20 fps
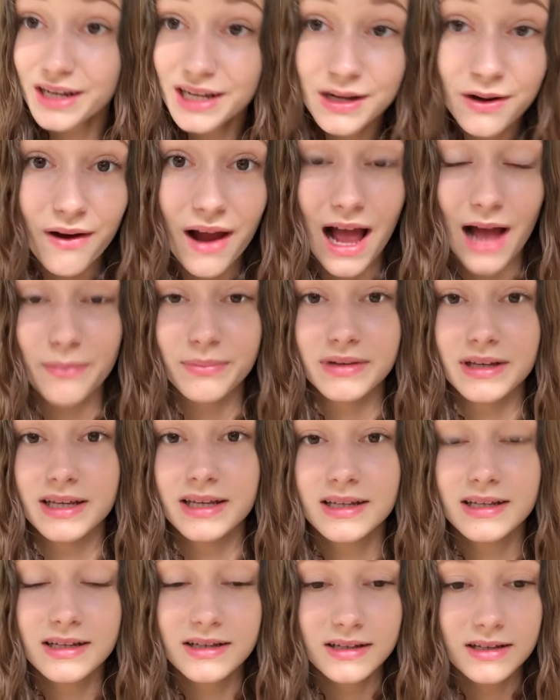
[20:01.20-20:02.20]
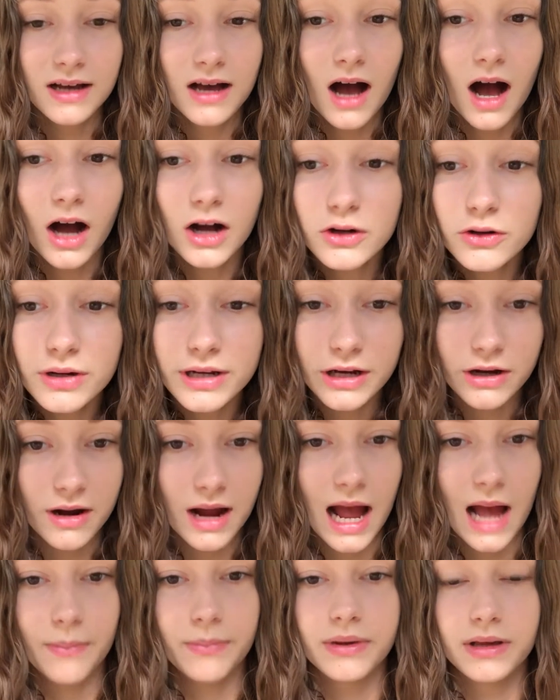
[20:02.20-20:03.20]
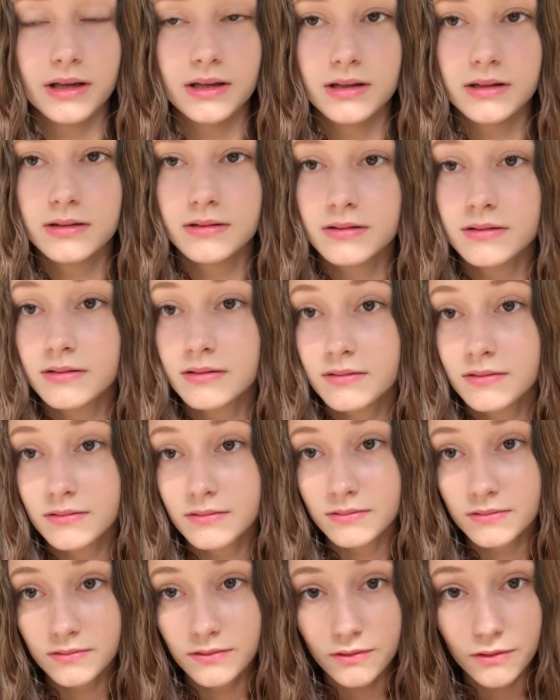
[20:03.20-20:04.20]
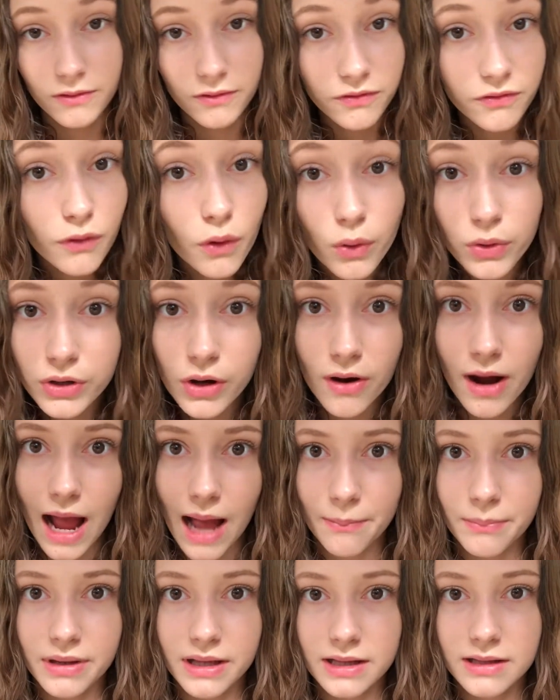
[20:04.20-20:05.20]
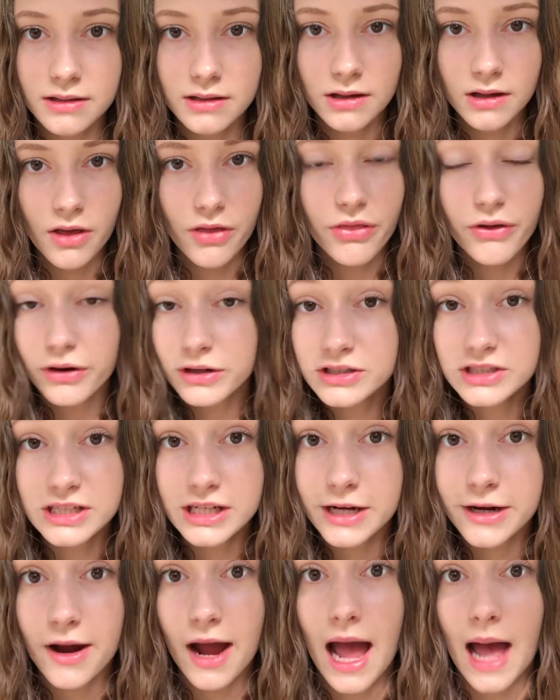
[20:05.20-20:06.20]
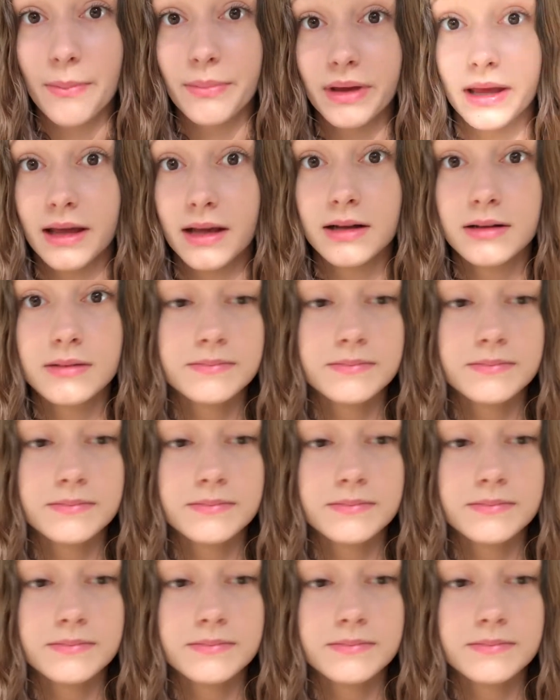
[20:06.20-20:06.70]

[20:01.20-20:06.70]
you're happy. Hungry, you're happy. Full, you're happy. Thirsty, you're happy.